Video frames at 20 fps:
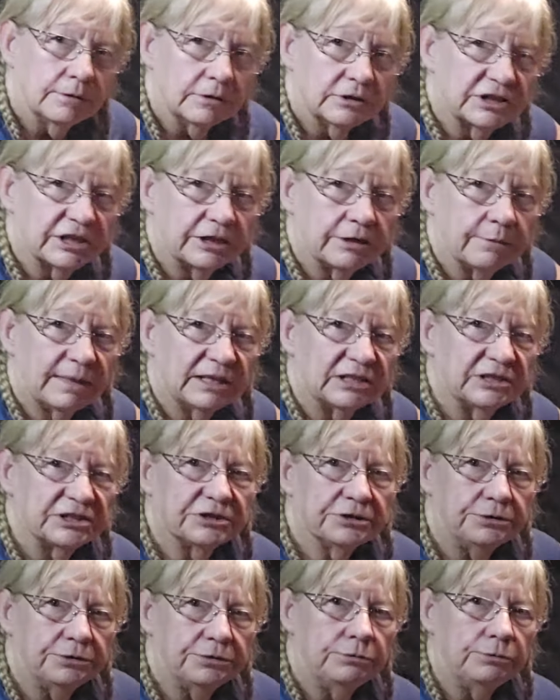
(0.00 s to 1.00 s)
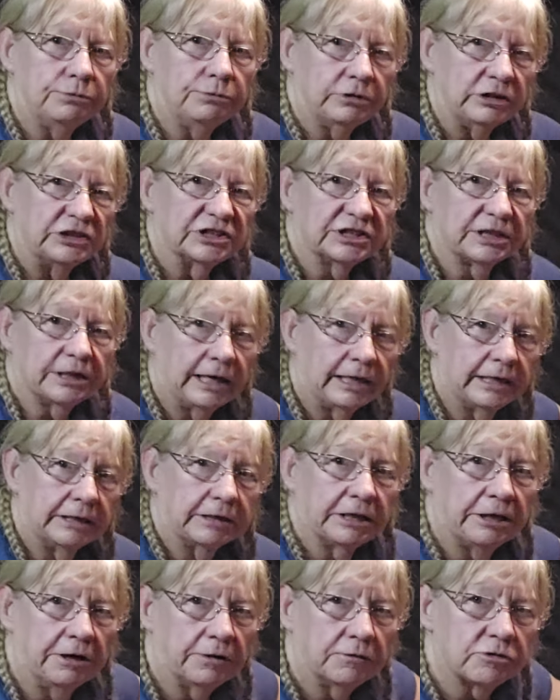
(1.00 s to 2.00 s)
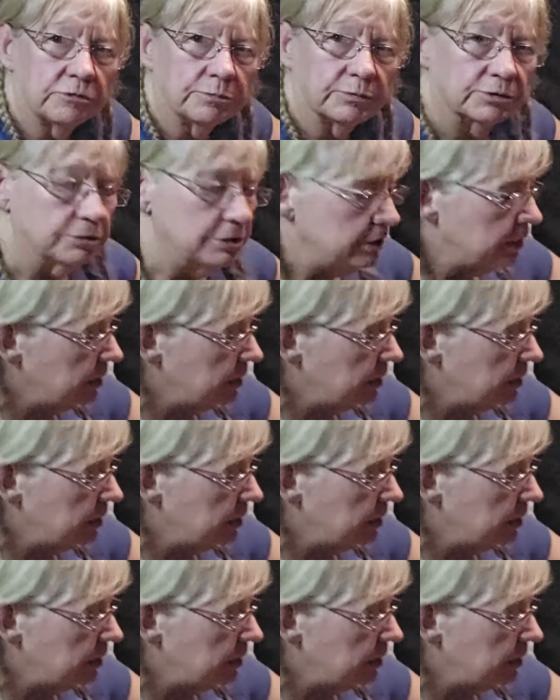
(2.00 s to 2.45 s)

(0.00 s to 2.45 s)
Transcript: so that my stool is kind of comfortable.